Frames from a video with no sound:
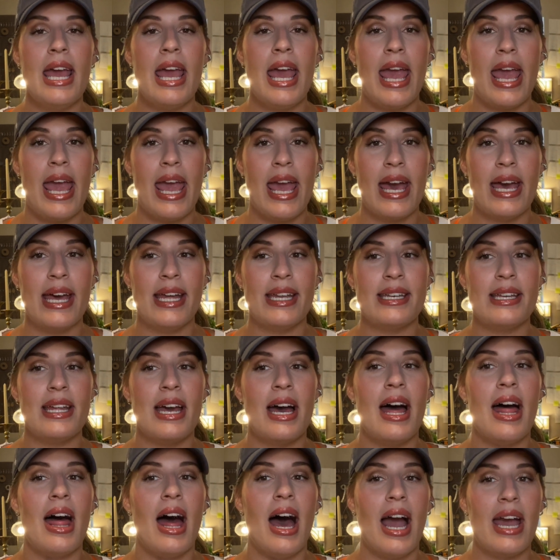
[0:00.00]
And
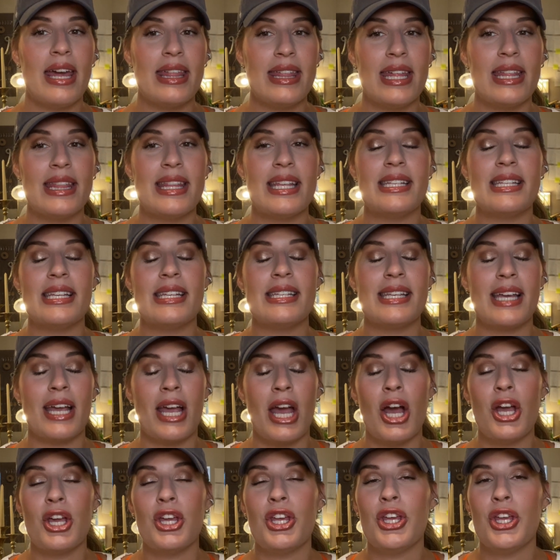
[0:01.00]
I think this is like
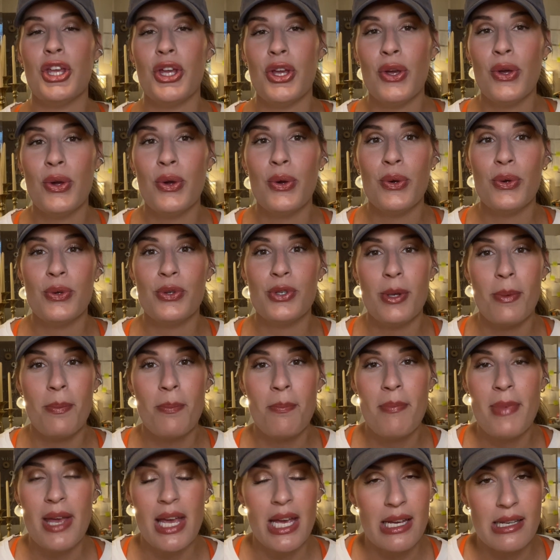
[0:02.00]
a huge
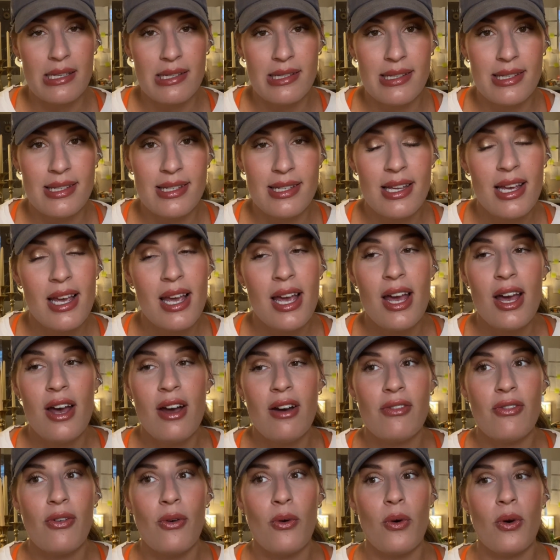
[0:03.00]
miss
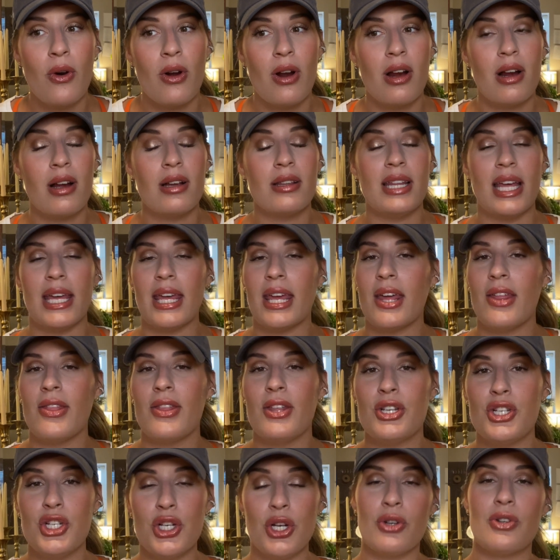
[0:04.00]
for like the
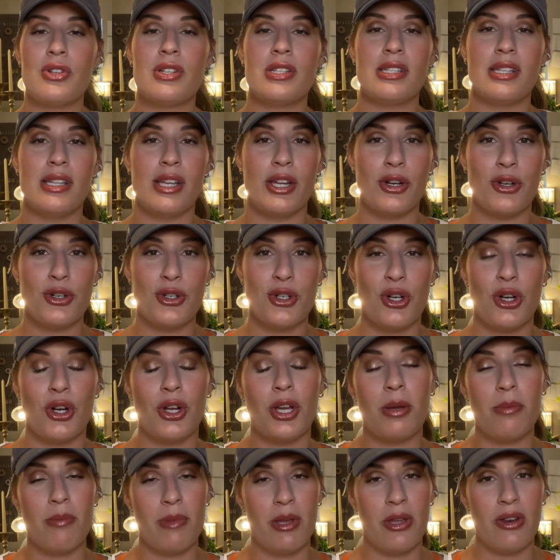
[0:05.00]
children's literature
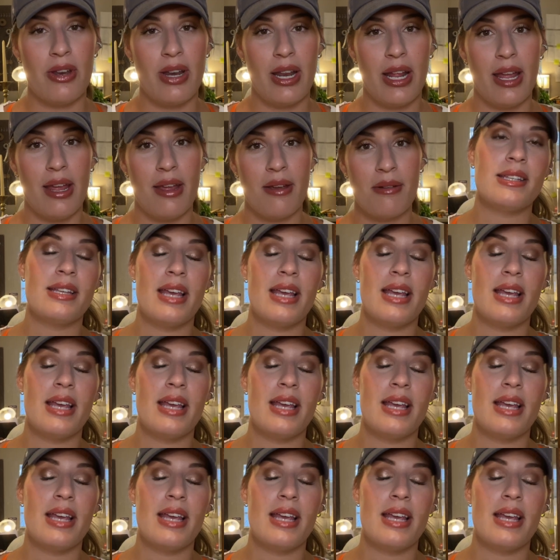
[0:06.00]
community.